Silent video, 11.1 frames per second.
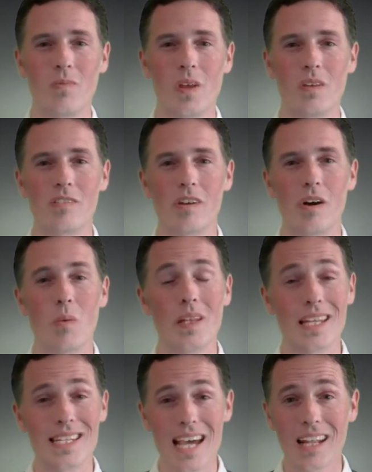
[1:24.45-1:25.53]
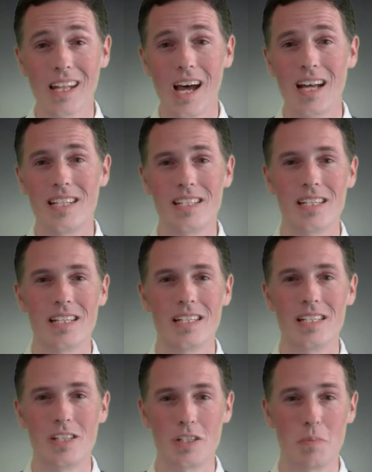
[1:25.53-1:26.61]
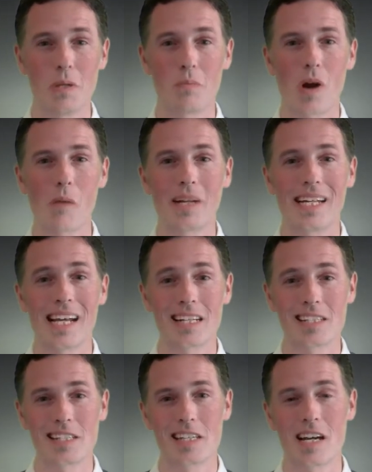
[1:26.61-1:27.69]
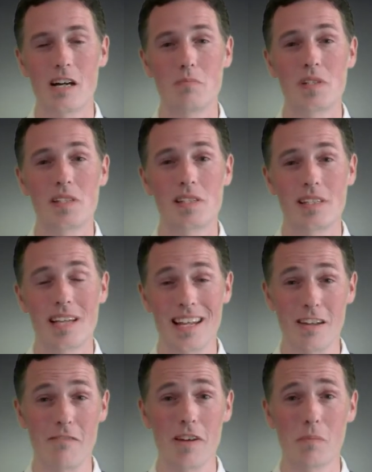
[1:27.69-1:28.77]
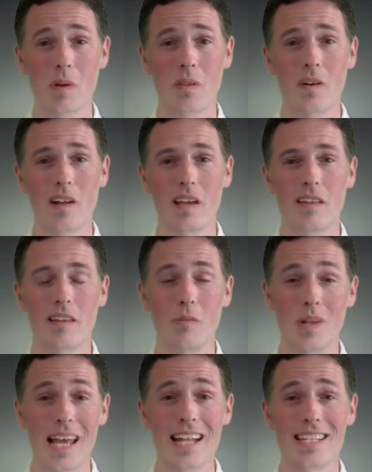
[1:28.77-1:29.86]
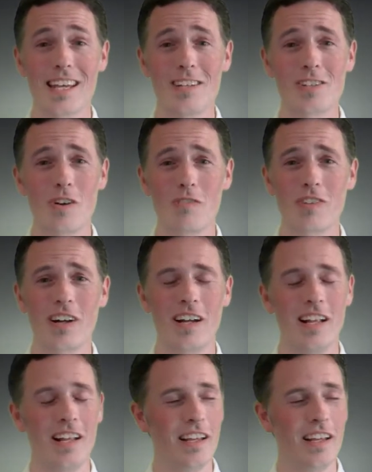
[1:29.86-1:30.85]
And so when the deadline to dispute property taxes comes at November thirtieth, and when that date is over,